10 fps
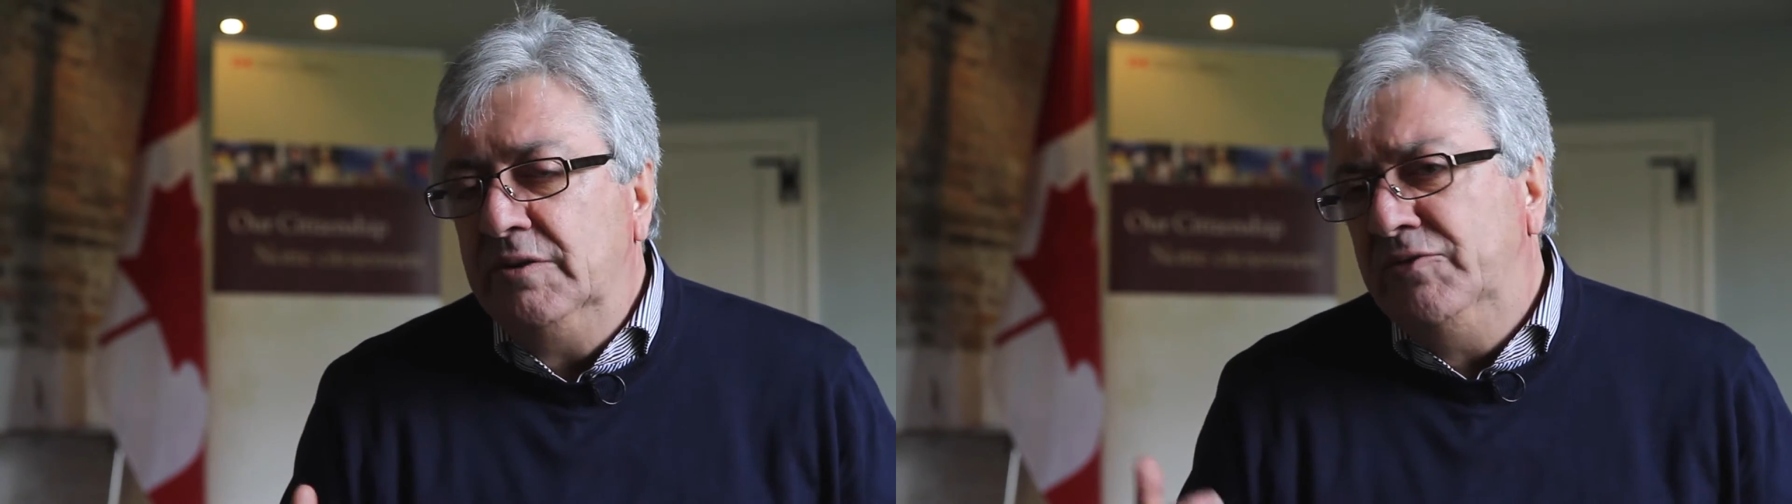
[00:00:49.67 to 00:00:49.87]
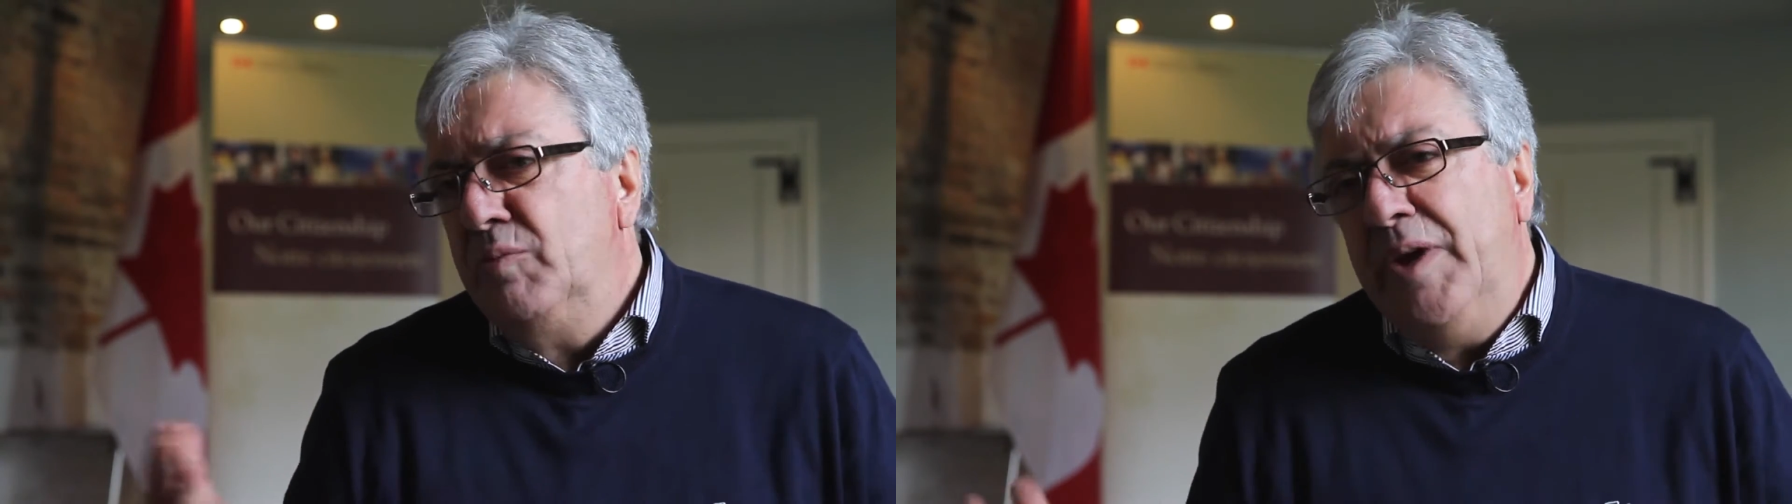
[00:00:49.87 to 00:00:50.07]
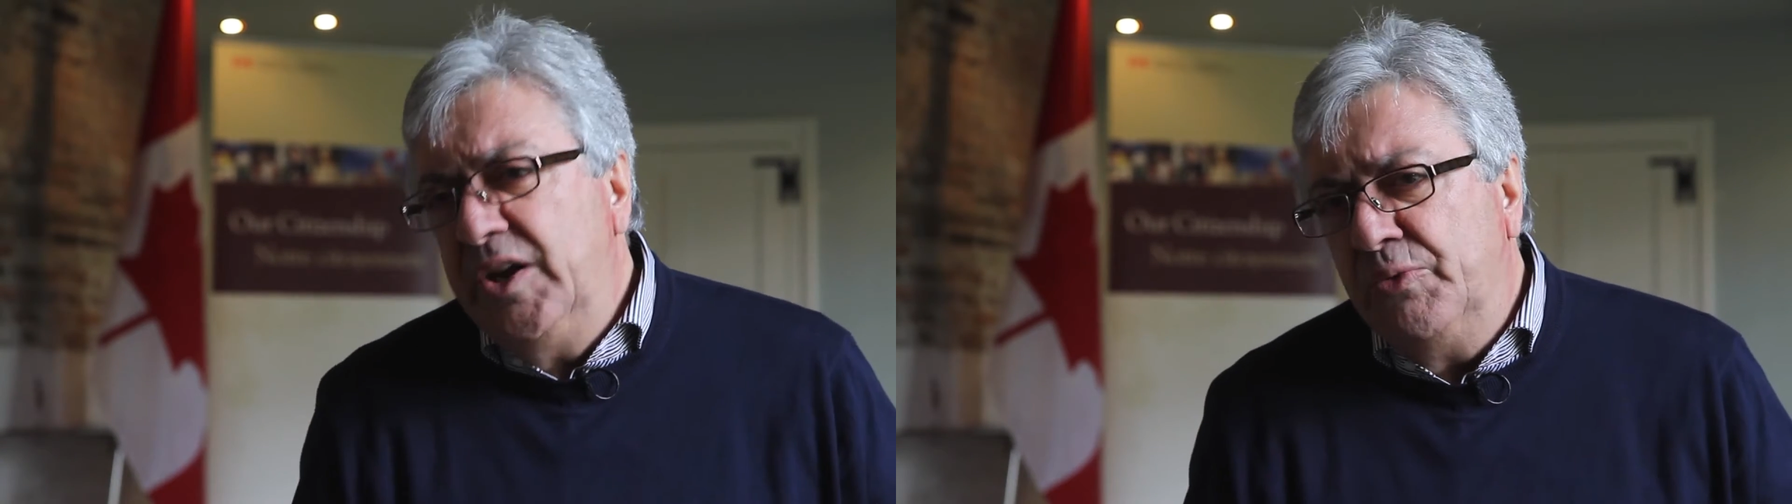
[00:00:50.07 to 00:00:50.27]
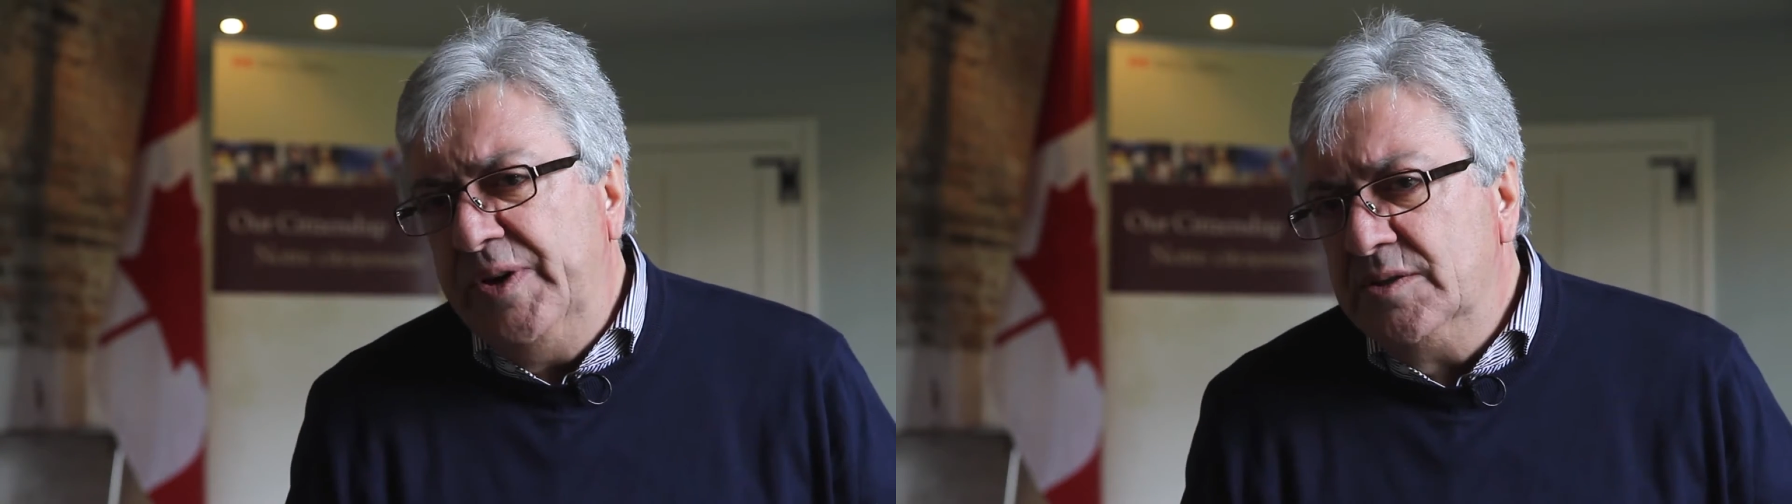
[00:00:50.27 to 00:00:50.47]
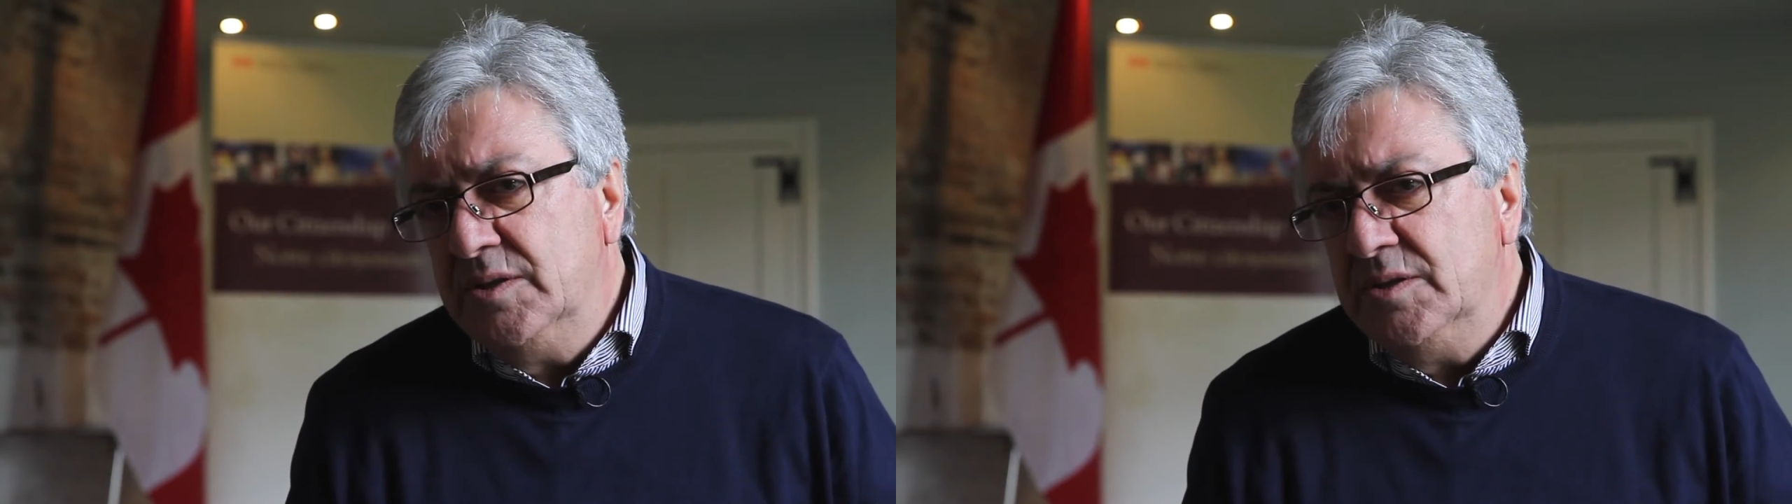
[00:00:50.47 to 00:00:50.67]
for many
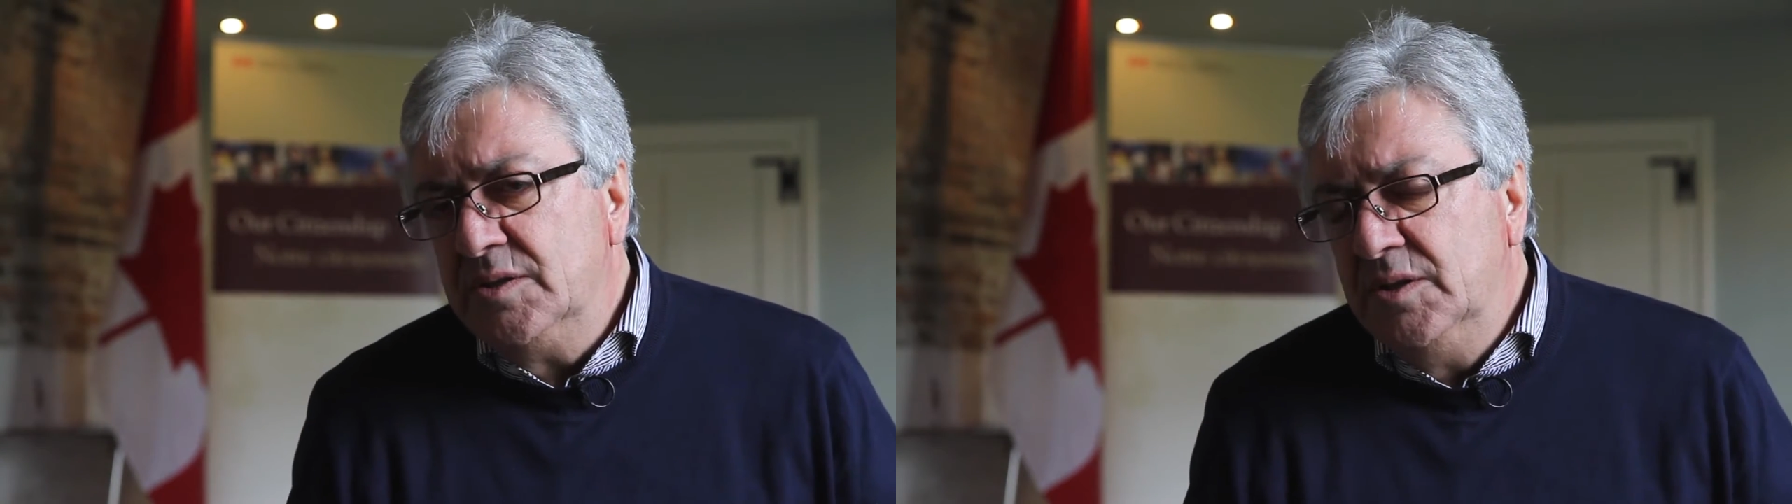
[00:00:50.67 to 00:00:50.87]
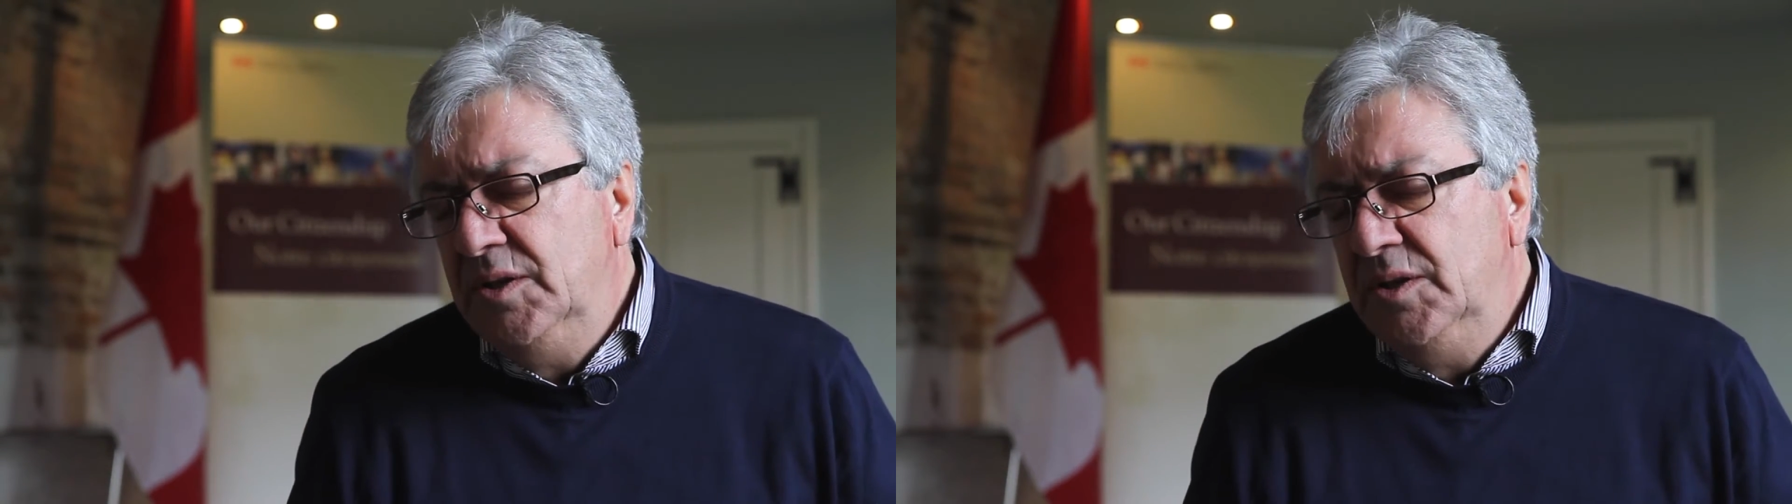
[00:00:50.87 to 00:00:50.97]
reasons.